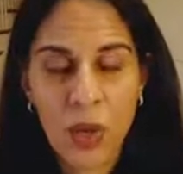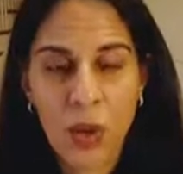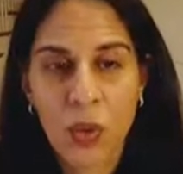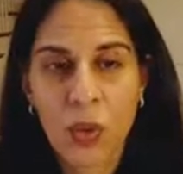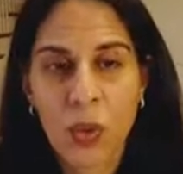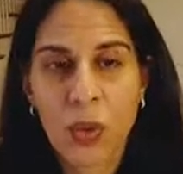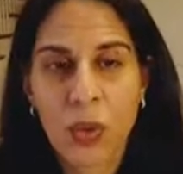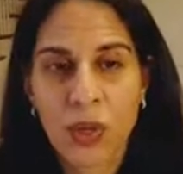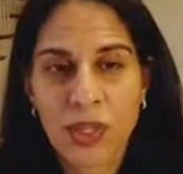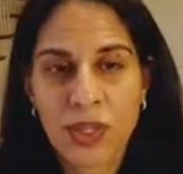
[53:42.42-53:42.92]

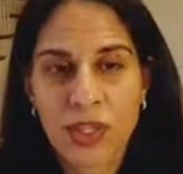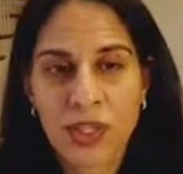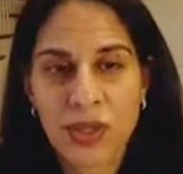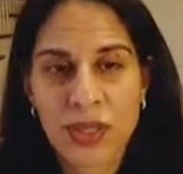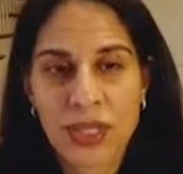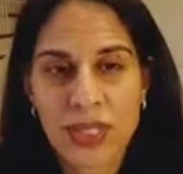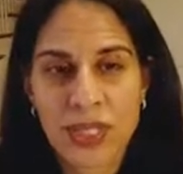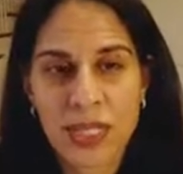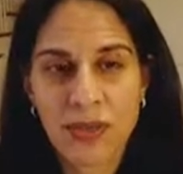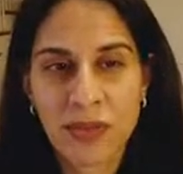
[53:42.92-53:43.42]
or to
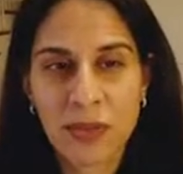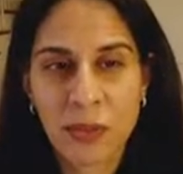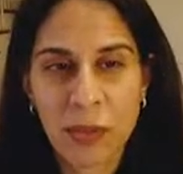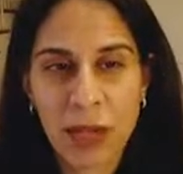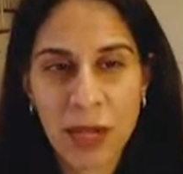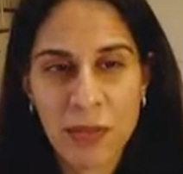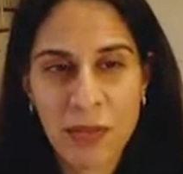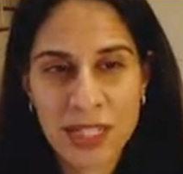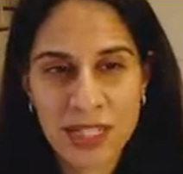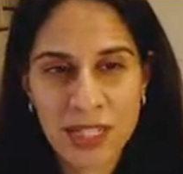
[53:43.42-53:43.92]
receive
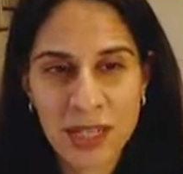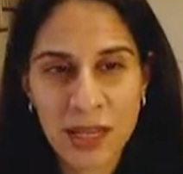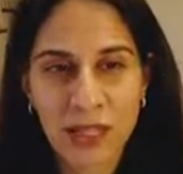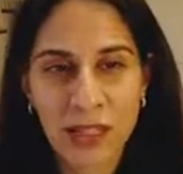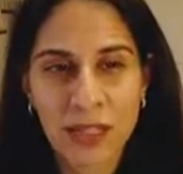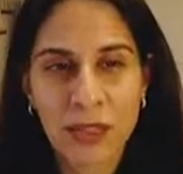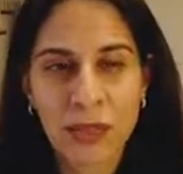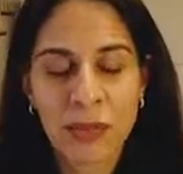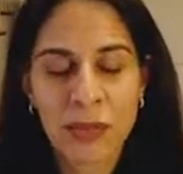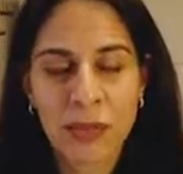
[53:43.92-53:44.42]

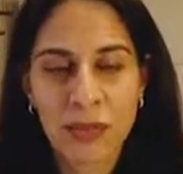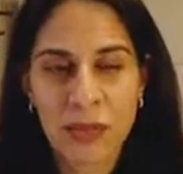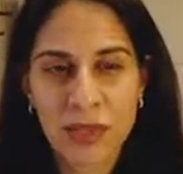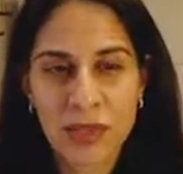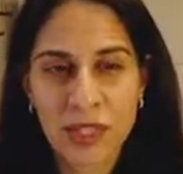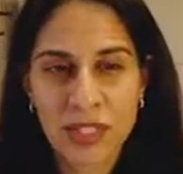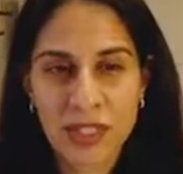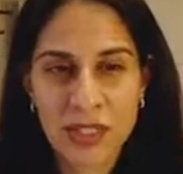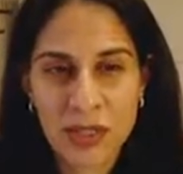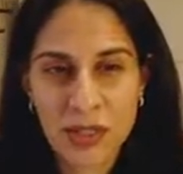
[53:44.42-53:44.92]
abemaciclib,
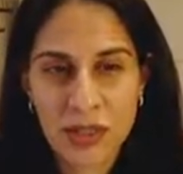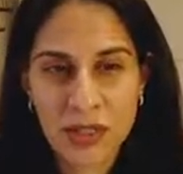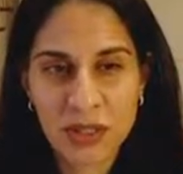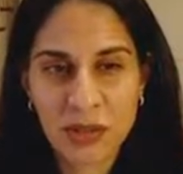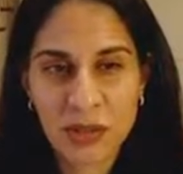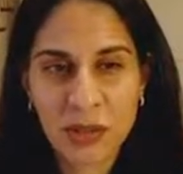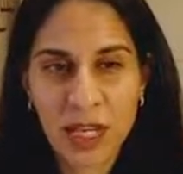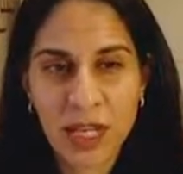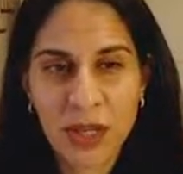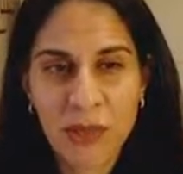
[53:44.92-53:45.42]

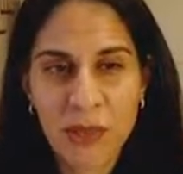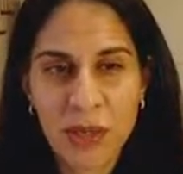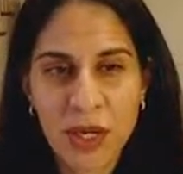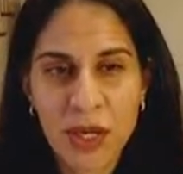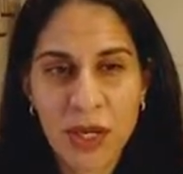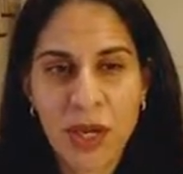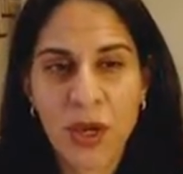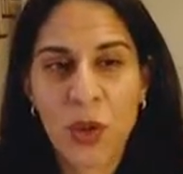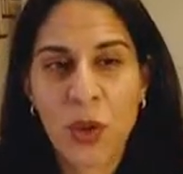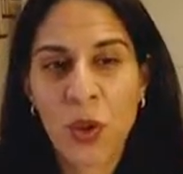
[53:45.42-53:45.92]
trastuzumab,
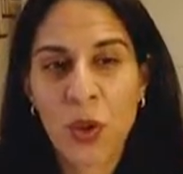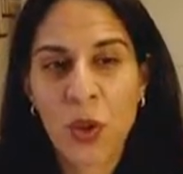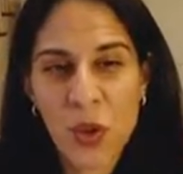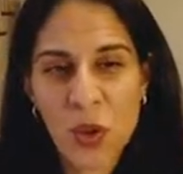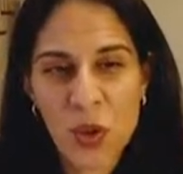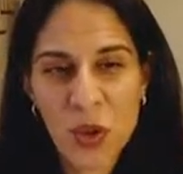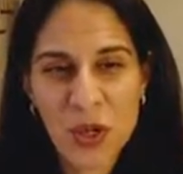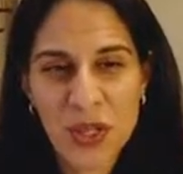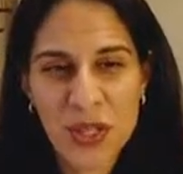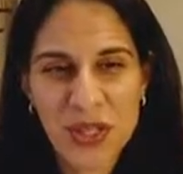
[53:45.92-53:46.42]

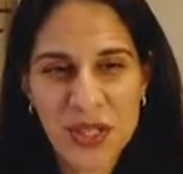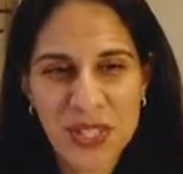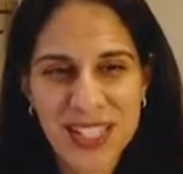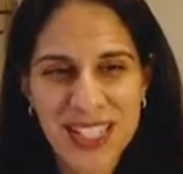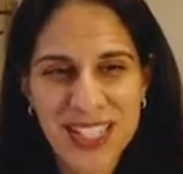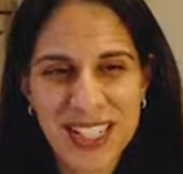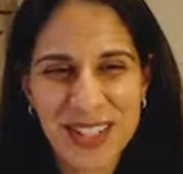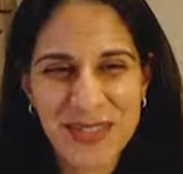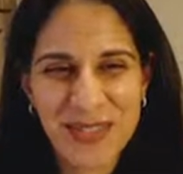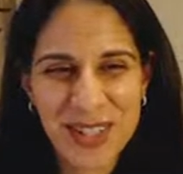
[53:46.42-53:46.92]
or to
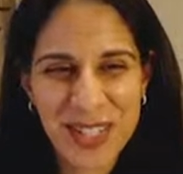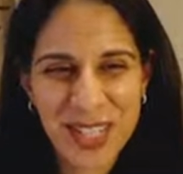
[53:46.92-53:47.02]
receive